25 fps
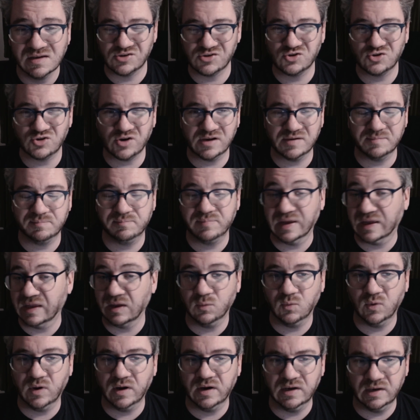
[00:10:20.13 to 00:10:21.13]
Just try
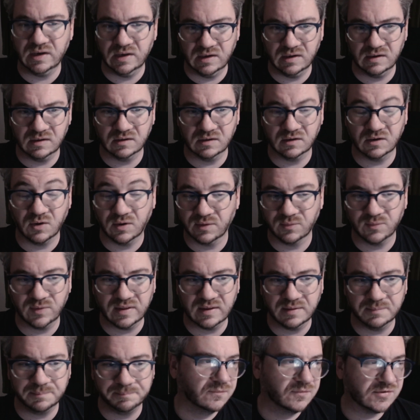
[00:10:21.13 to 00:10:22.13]
picking one and going with it.